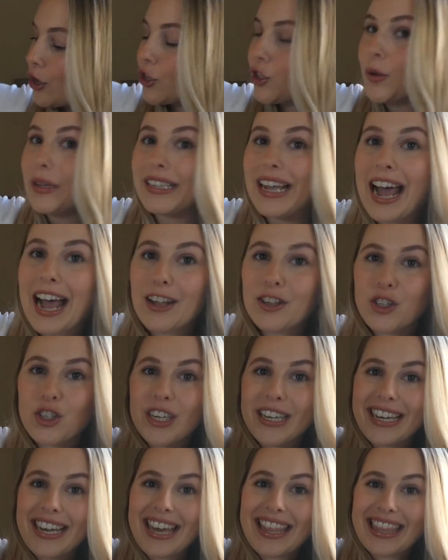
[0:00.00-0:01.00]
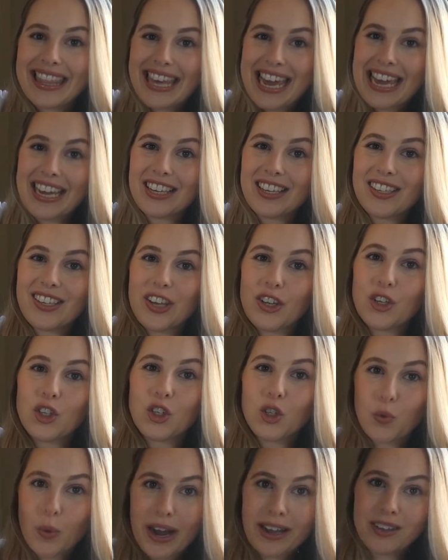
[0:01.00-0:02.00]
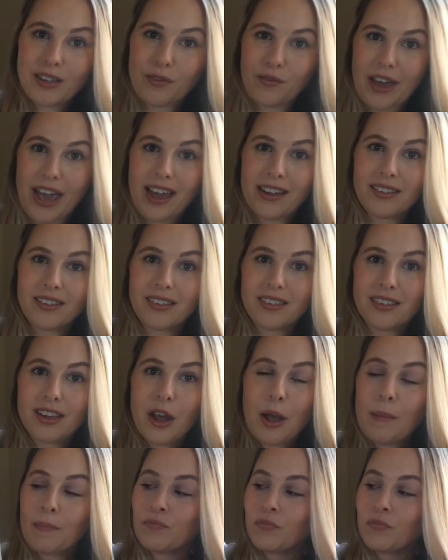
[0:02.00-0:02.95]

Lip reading: So it's actually this sweater vest,